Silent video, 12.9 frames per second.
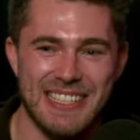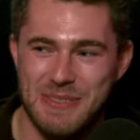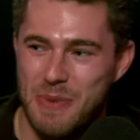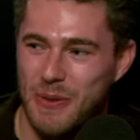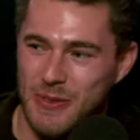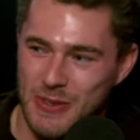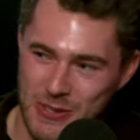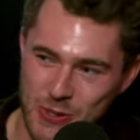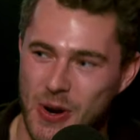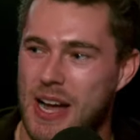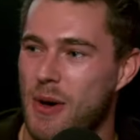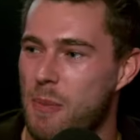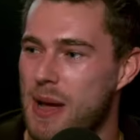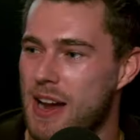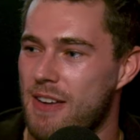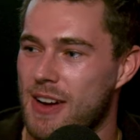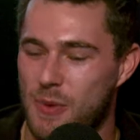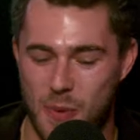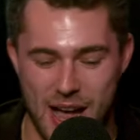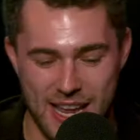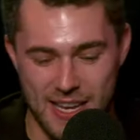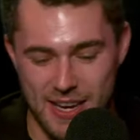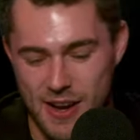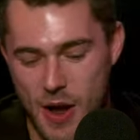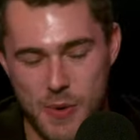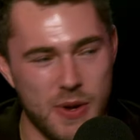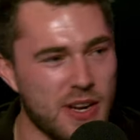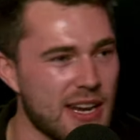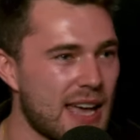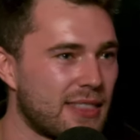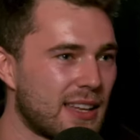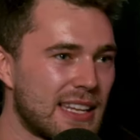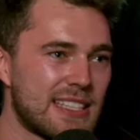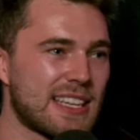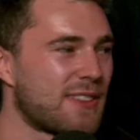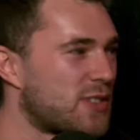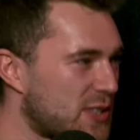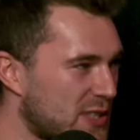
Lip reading: a 6-month trial period where you know you can end the lease after